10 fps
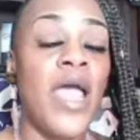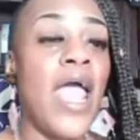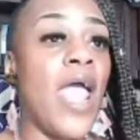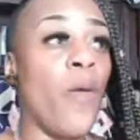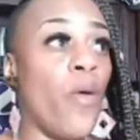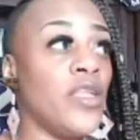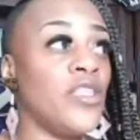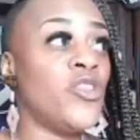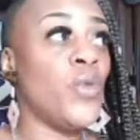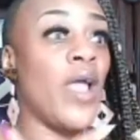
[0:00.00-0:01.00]
and wanted
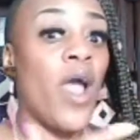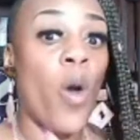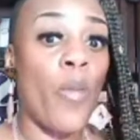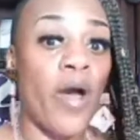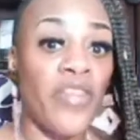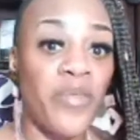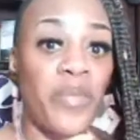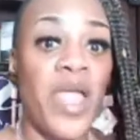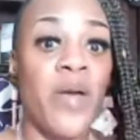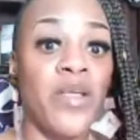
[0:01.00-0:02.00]
to help other
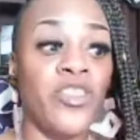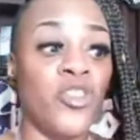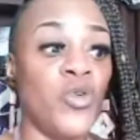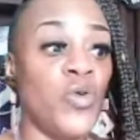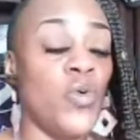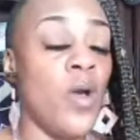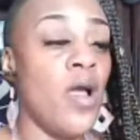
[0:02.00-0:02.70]
parents to